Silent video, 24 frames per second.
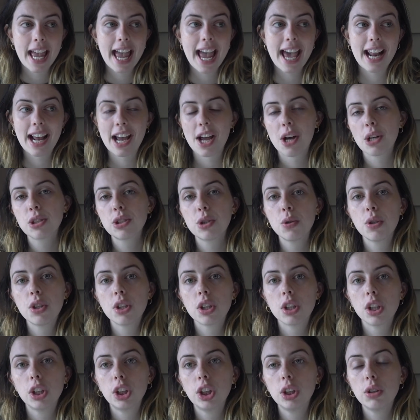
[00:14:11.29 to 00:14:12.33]
And I also
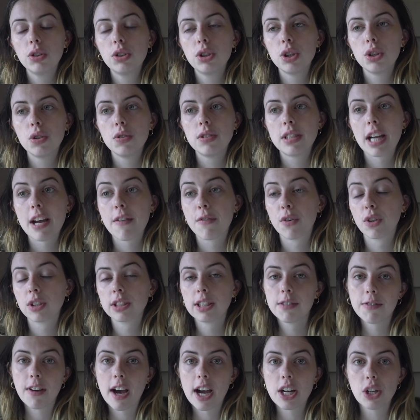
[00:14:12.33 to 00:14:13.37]
encourage you to
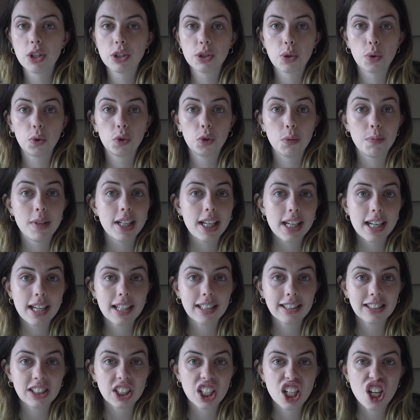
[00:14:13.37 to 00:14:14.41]
diversify your social
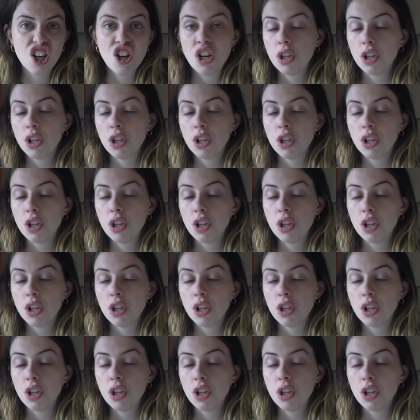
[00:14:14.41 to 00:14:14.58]
medias,